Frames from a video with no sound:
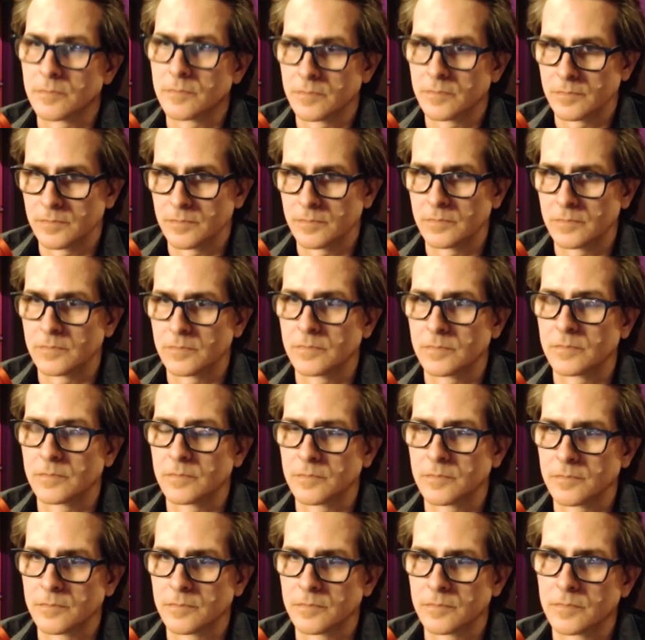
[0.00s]

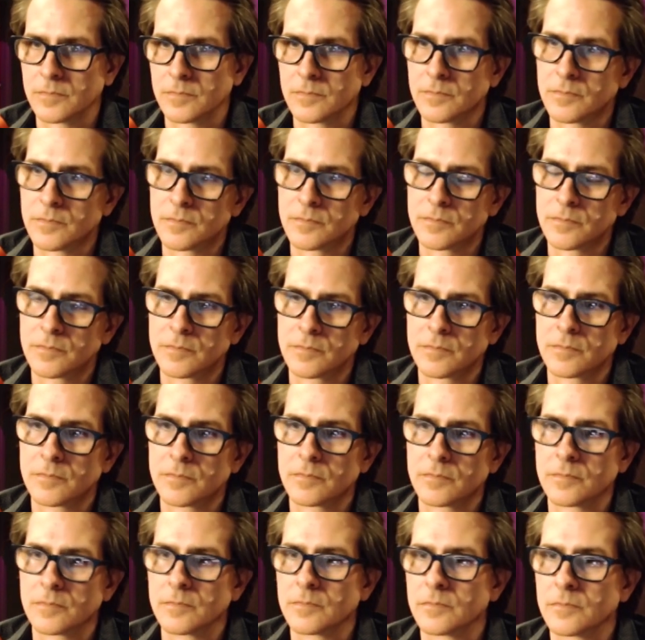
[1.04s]

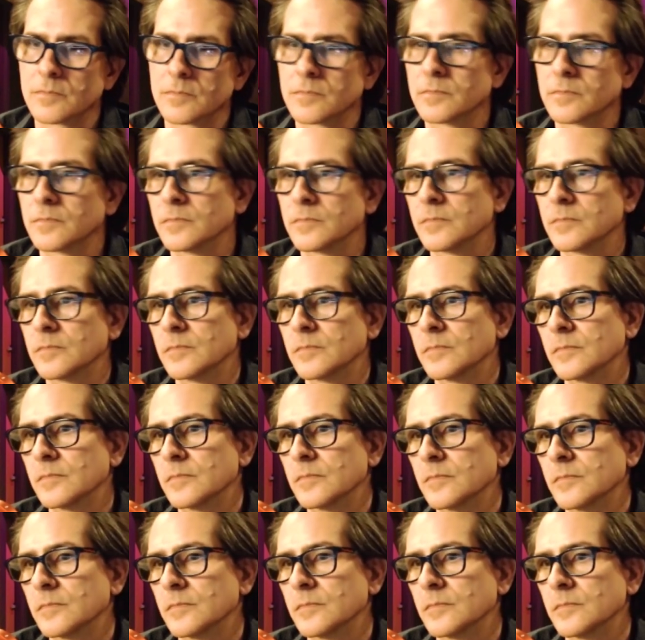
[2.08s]

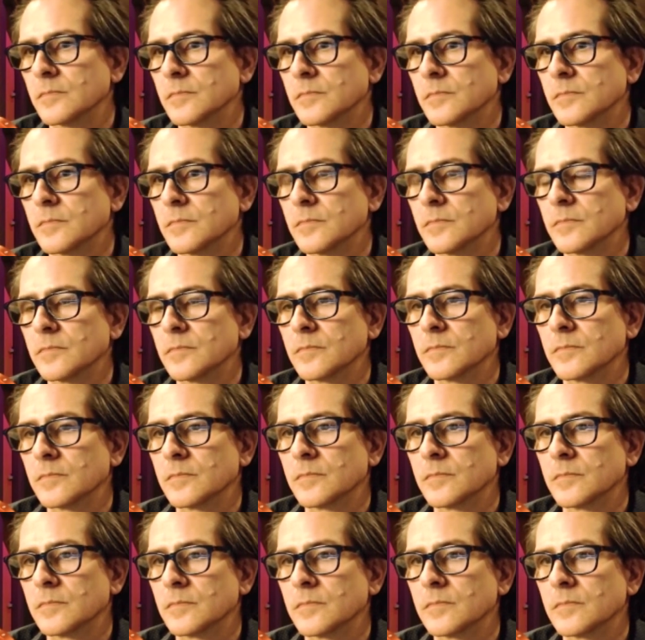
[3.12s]

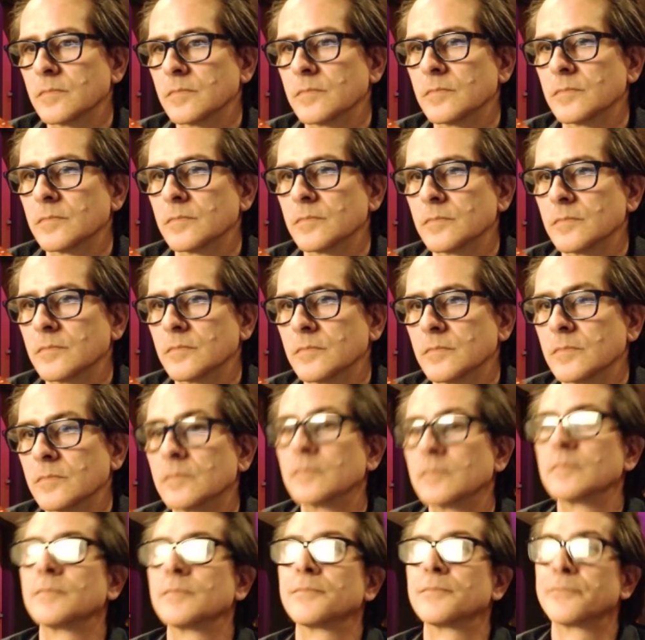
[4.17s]

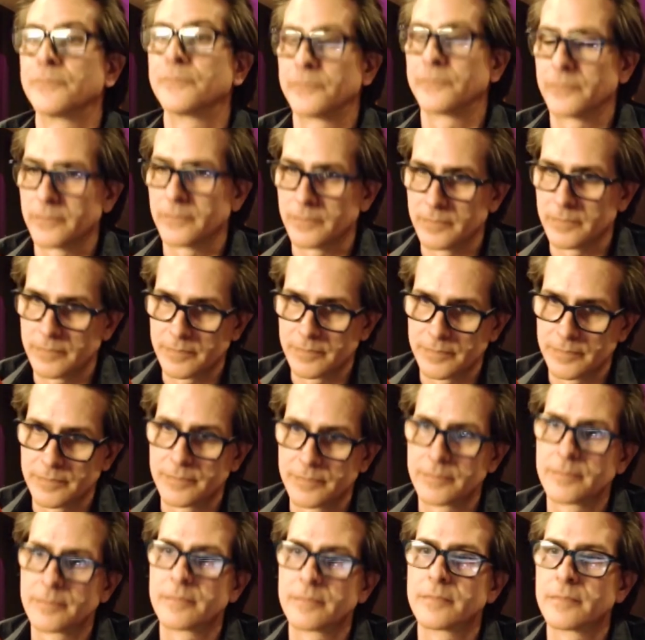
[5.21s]
This person isn't speaking.